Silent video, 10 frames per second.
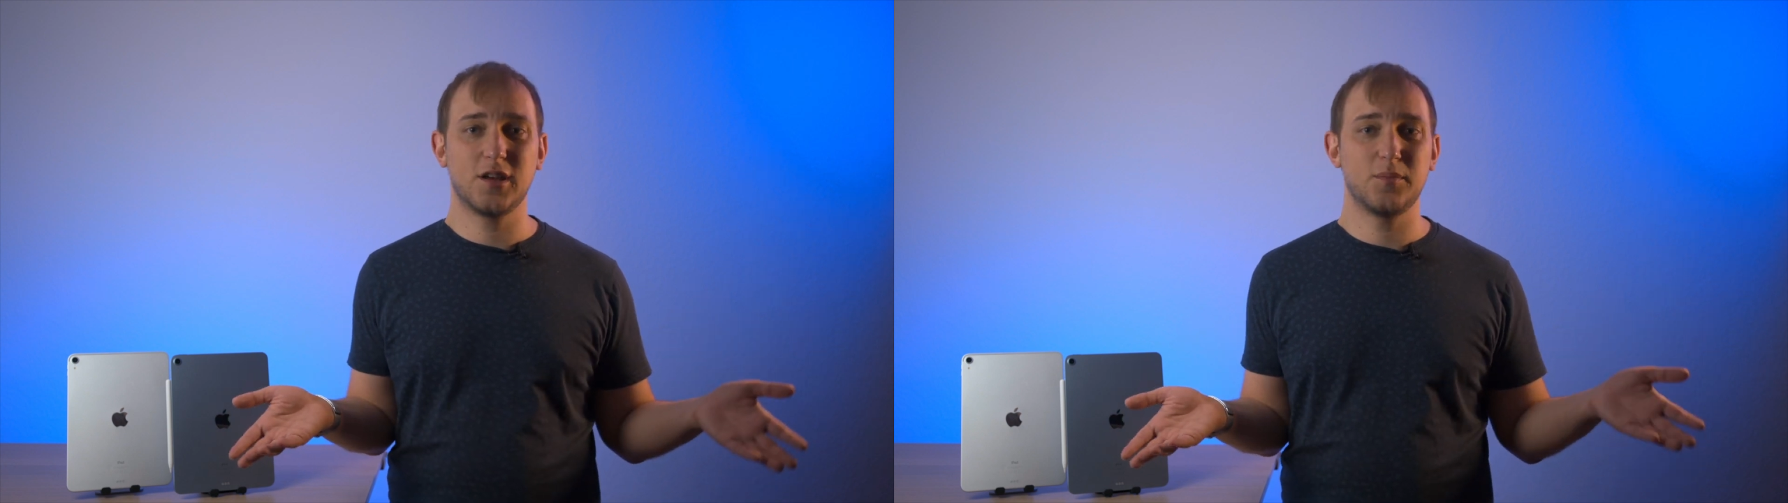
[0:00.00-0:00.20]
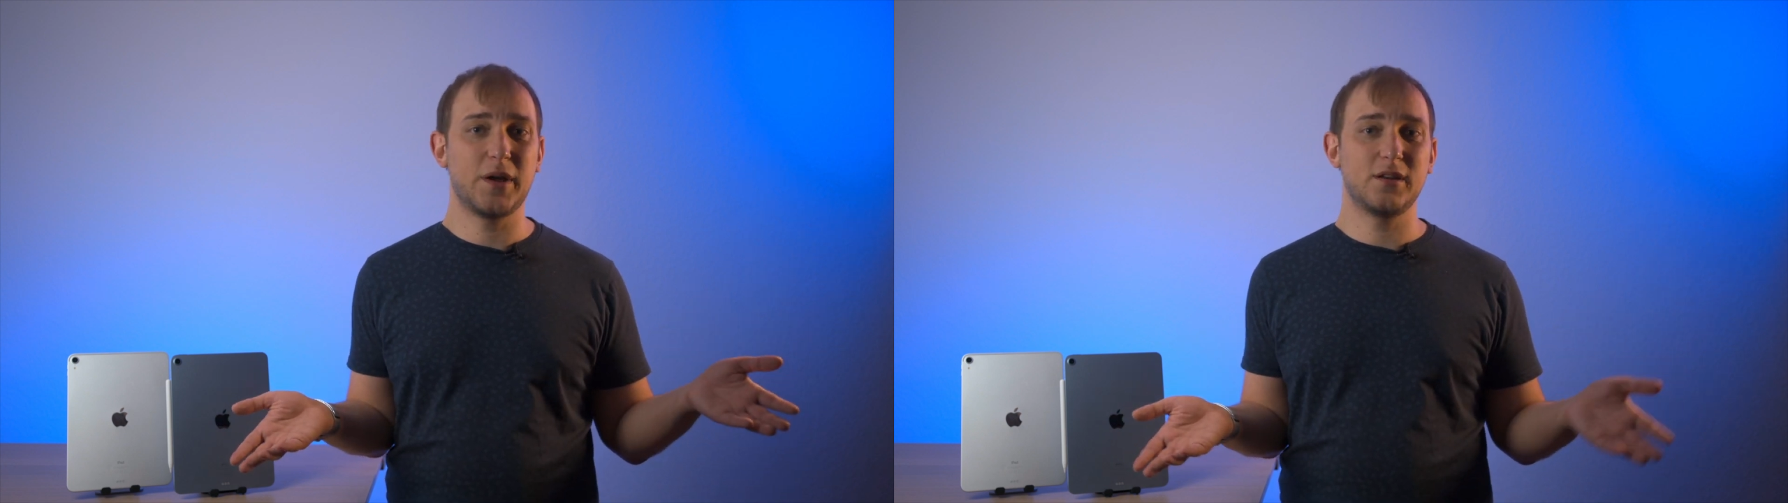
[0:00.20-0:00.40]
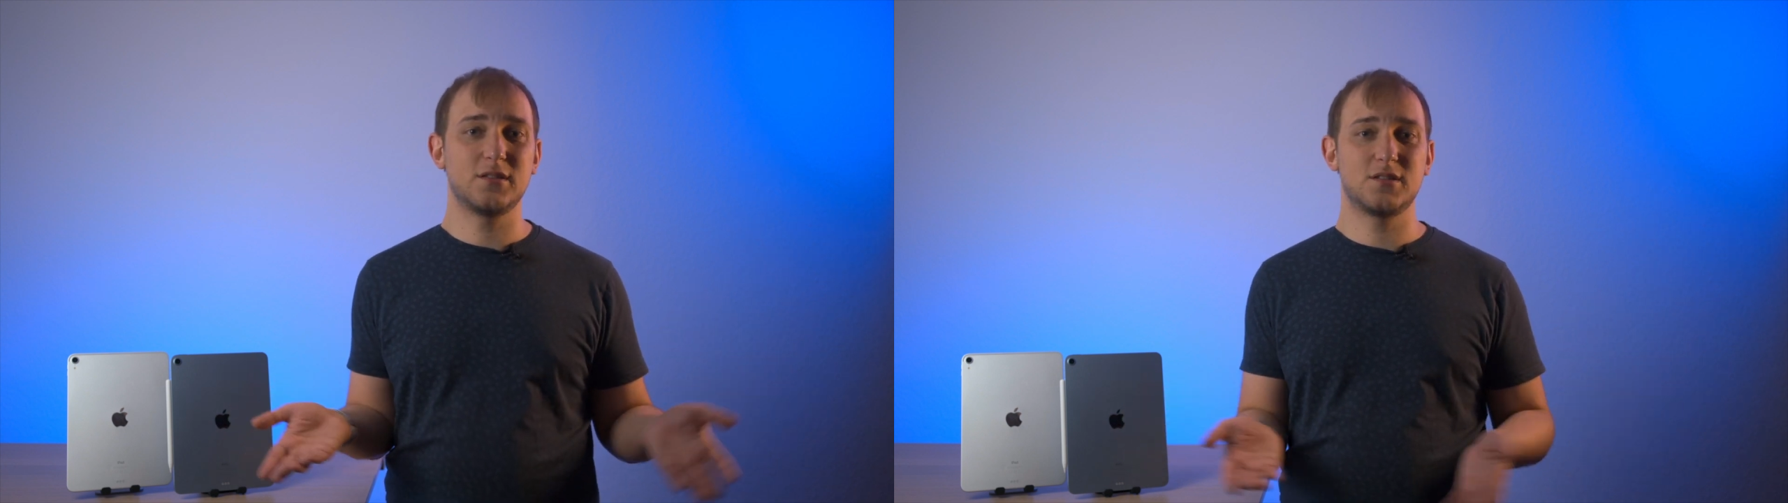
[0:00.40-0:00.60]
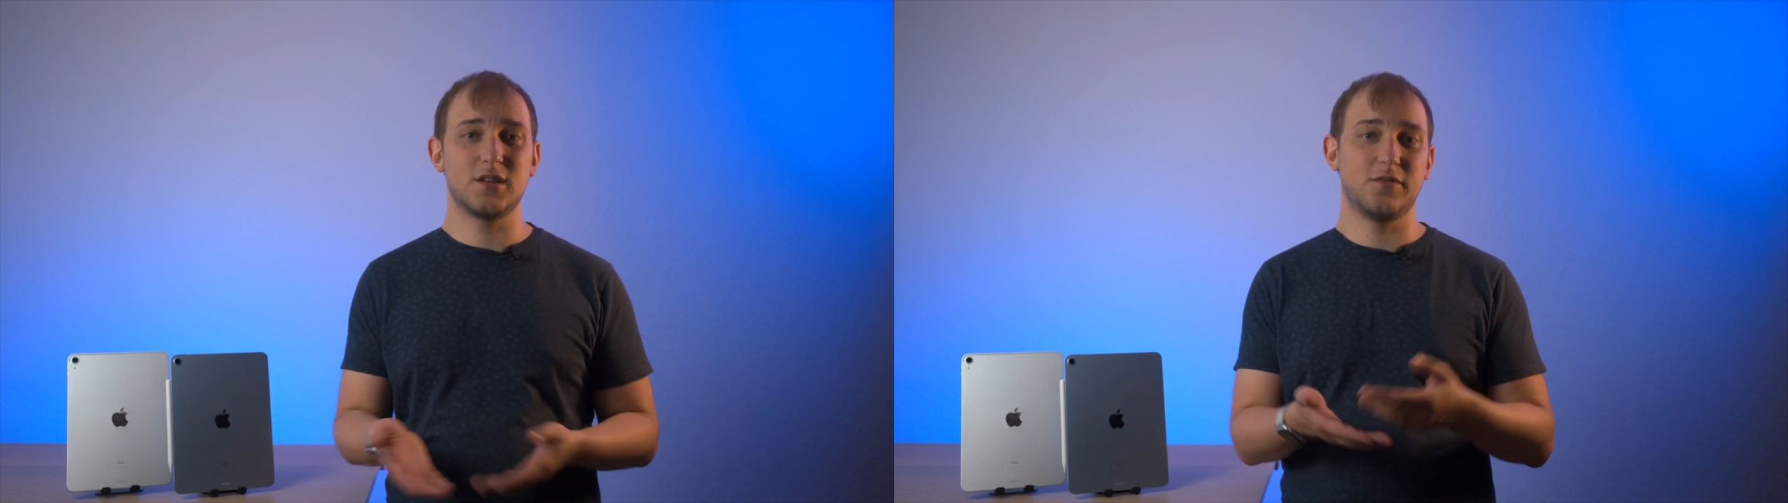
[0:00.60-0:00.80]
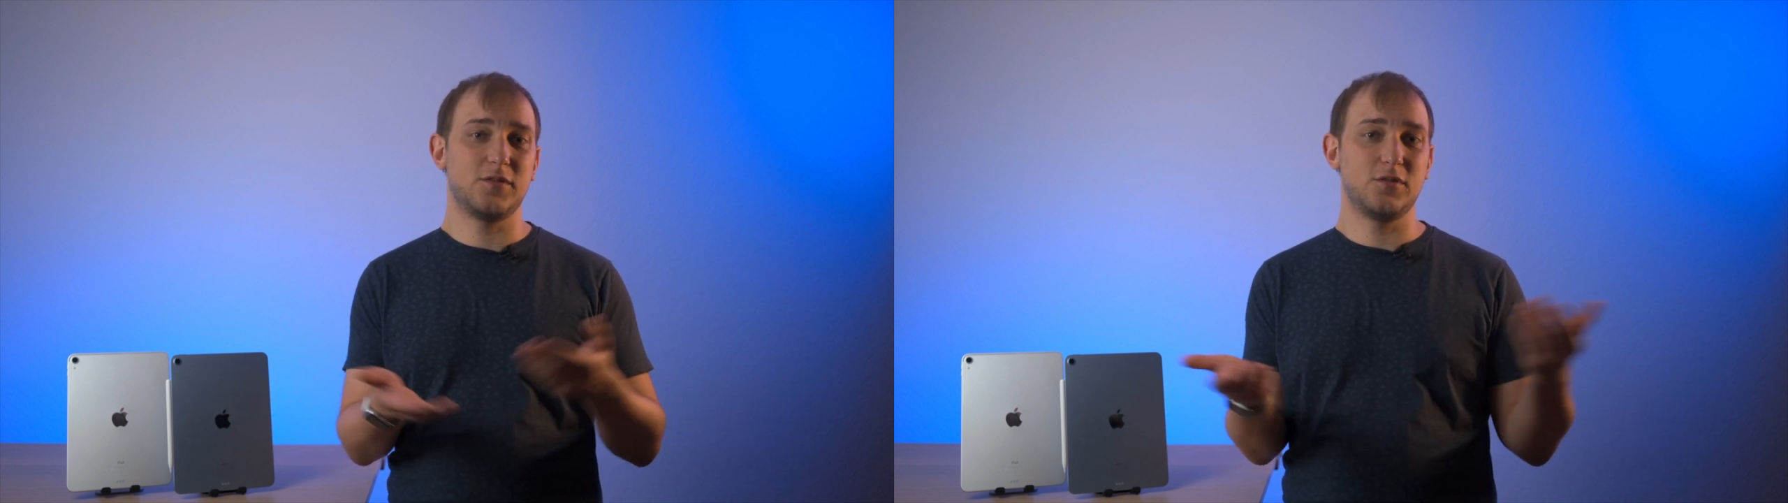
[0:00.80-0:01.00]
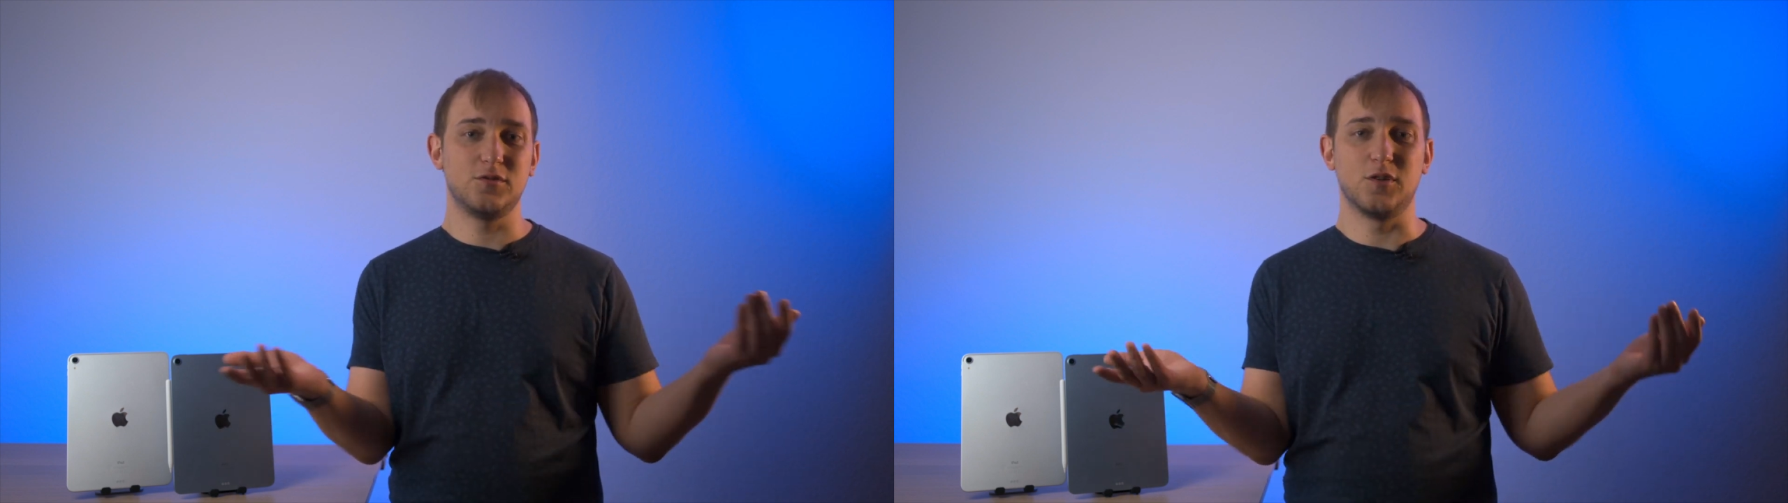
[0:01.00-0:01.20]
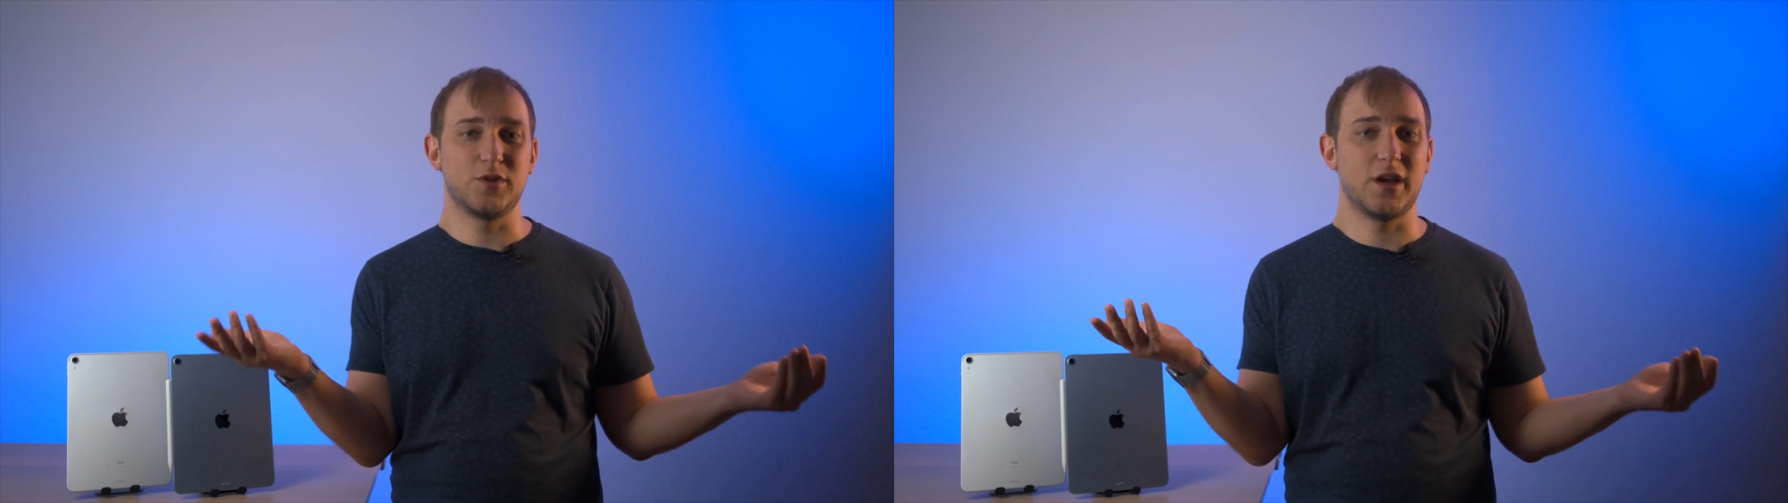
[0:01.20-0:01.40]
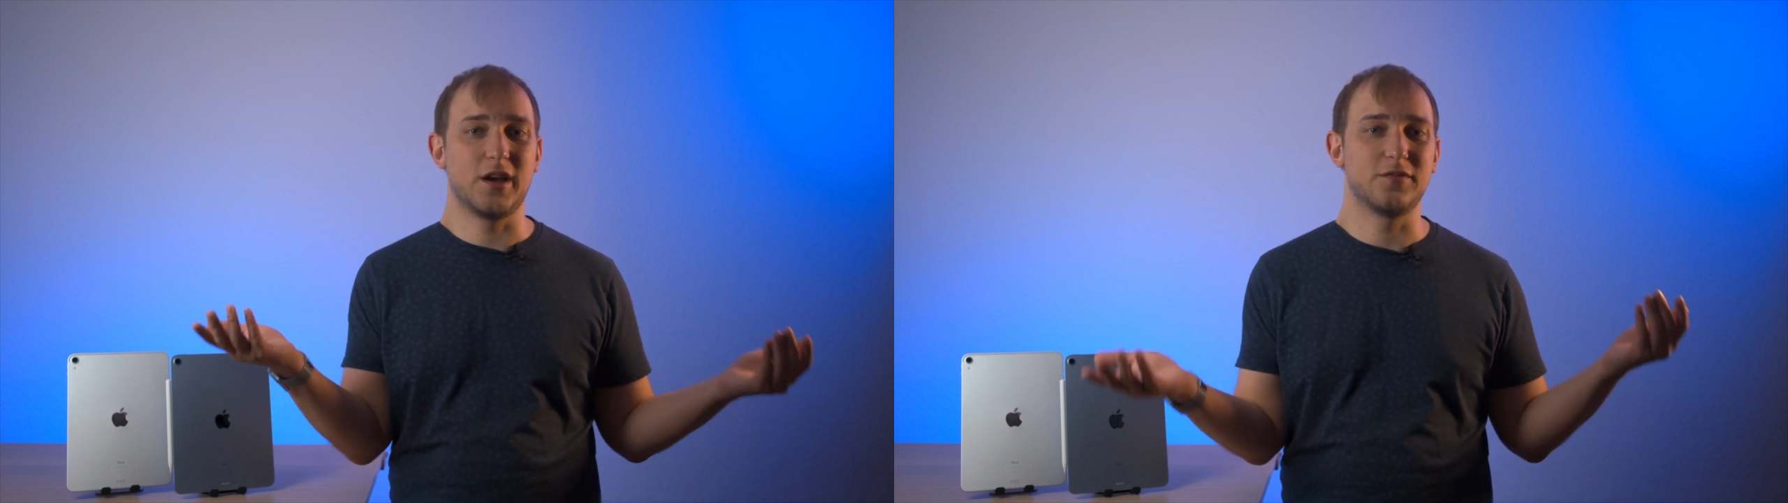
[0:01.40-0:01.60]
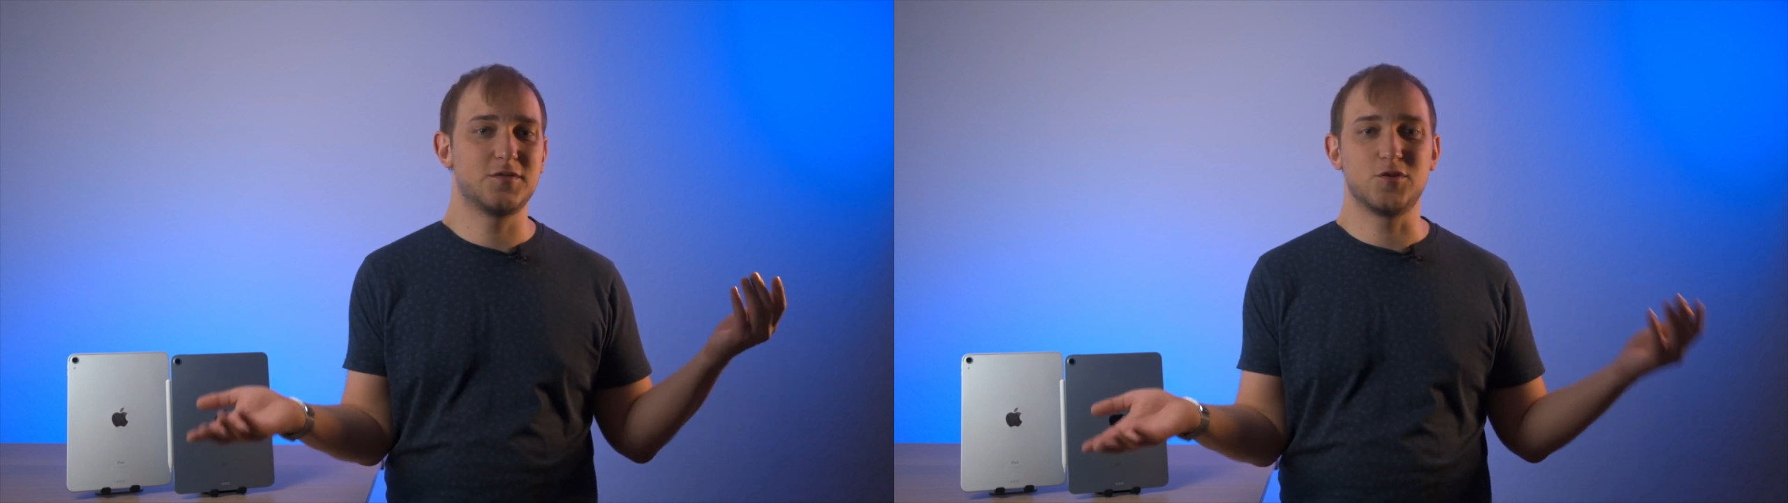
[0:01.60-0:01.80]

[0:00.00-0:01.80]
companions if you don't have